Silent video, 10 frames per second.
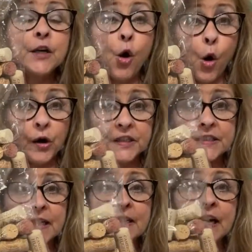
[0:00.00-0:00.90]

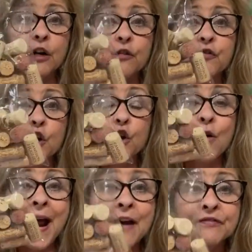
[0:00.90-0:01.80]
corks in here for
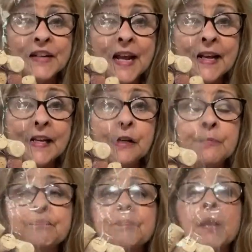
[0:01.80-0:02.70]
crafting.
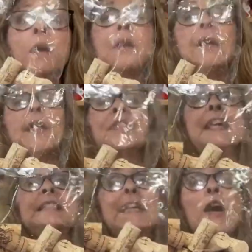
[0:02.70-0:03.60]
These